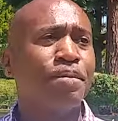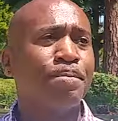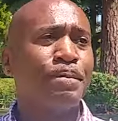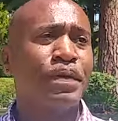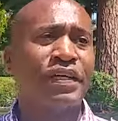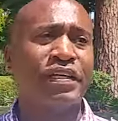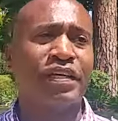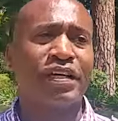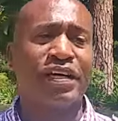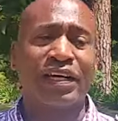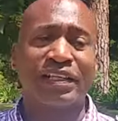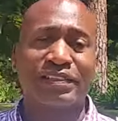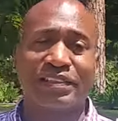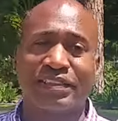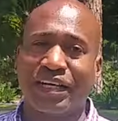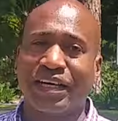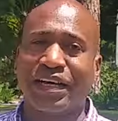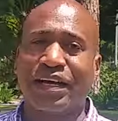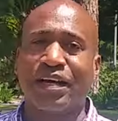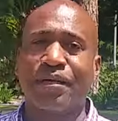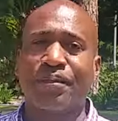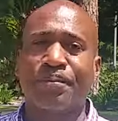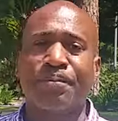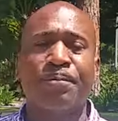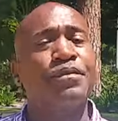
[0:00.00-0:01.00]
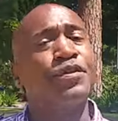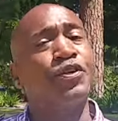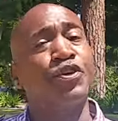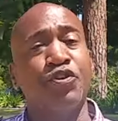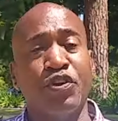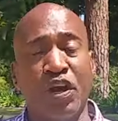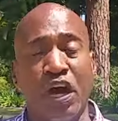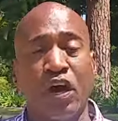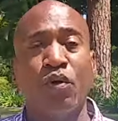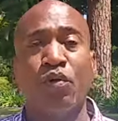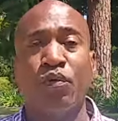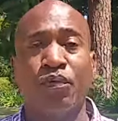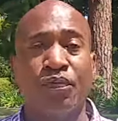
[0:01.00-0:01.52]
Because, um,
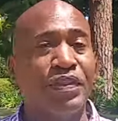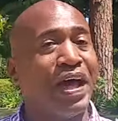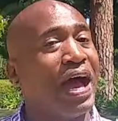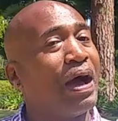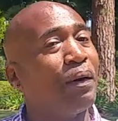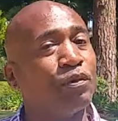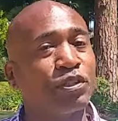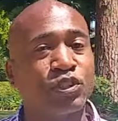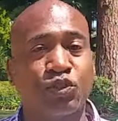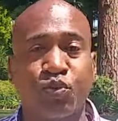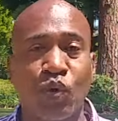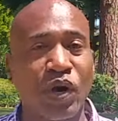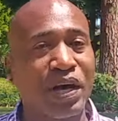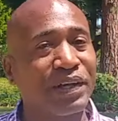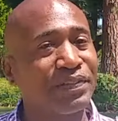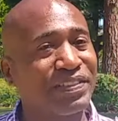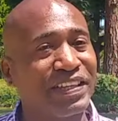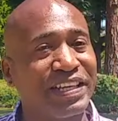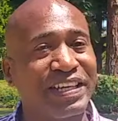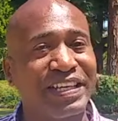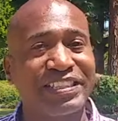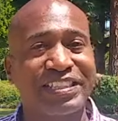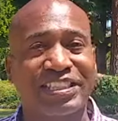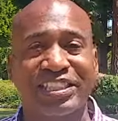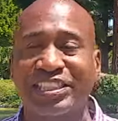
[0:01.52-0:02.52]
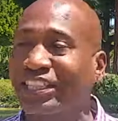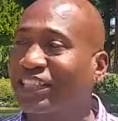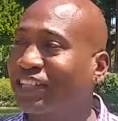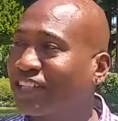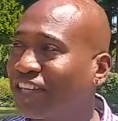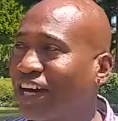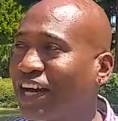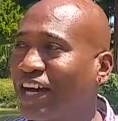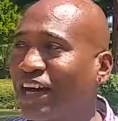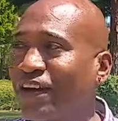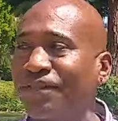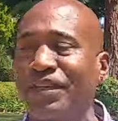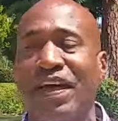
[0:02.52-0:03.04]
you know, that was one thing she
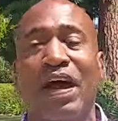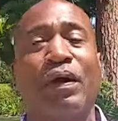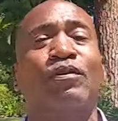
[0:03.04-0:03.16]
loved.